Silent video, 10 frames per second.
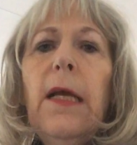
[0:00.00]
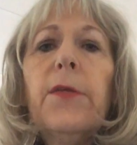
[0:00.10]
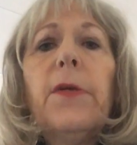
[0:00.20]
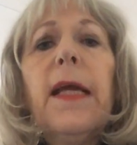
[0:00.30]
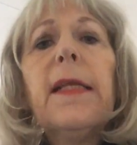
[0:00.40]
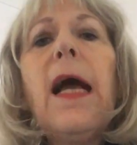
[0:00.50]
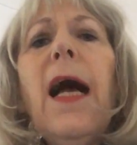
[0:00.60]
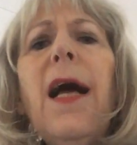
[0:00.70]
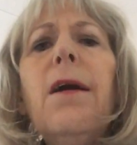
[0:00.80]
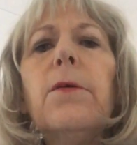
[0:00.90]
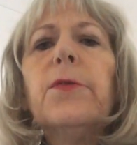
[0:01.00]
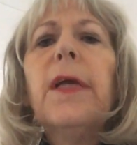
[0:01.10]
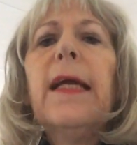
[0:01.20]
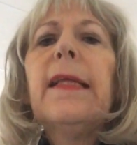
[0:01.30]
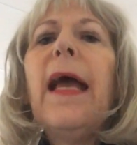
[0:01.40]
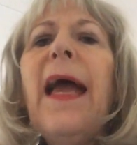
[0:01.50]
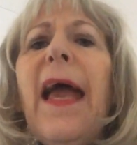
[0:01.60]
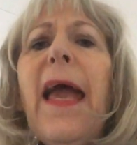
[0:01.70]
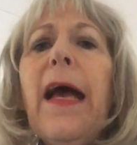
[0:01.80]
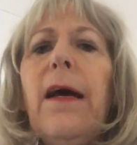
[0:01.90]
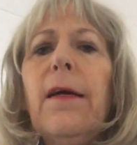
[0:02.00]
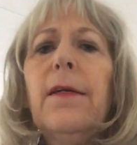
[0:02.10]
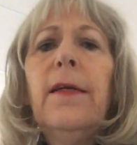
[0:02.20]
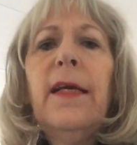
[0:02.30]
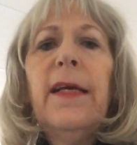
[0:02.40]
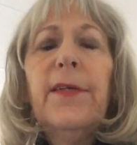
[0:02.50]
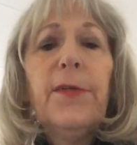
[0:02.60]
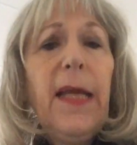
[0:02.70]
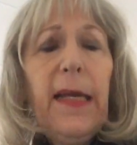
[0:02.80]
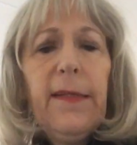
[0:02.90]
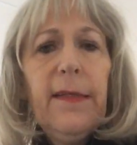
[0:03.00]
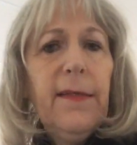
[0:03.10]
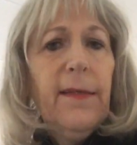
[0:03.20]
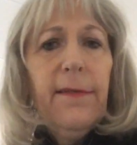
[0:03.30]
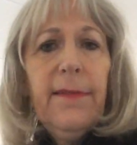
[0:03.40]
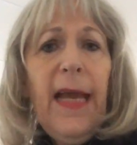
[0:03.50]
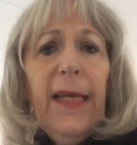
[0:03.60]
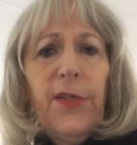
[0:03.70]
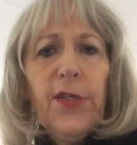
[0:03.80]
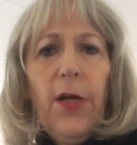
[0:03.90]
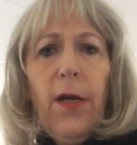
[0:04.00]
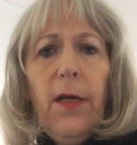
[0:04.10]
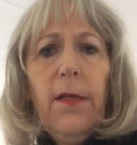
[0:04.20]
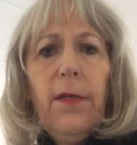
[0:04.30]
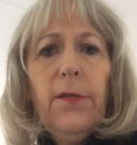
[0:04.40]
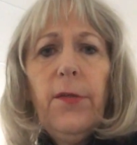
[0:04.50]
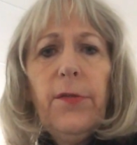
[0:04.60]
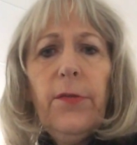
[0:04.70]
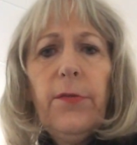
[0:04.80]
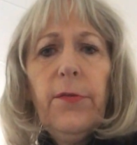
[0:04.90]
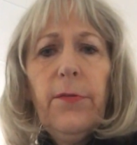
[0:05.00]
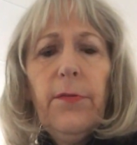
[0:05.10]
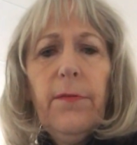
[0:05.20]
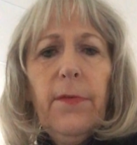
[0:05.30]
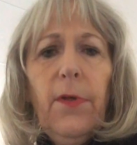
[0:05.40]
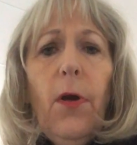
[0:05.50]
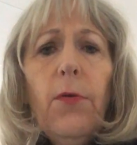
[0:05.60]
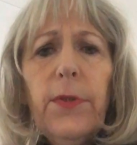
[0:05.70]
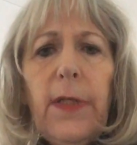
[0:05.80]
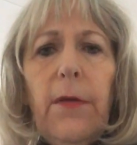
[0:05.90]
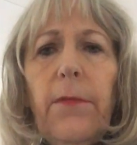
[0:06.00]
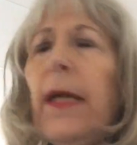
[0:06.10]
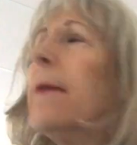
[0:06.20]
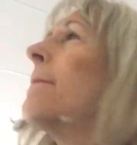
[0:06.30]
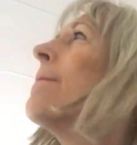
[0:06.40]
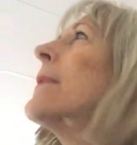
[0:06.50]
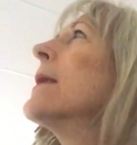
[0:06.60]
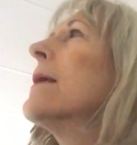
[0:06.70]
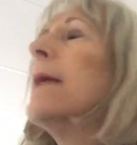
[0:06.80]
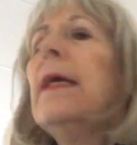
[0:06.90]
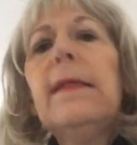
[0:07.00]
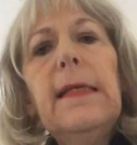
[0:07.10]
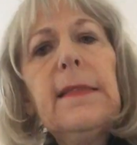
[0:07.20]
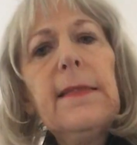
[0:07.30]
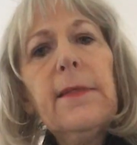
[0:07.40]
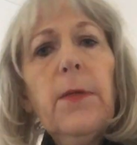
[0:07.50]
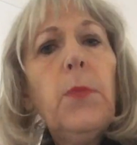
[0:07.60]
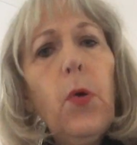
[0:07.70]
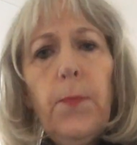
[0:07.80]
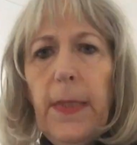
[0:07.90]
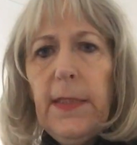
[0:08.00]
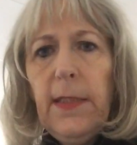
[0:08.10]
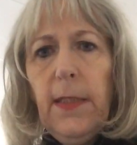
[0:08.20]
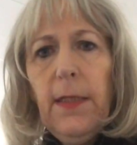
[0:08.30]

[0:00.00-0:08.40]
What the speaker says: to get out, to get air, to get nature, to go somewhere, it is the moped.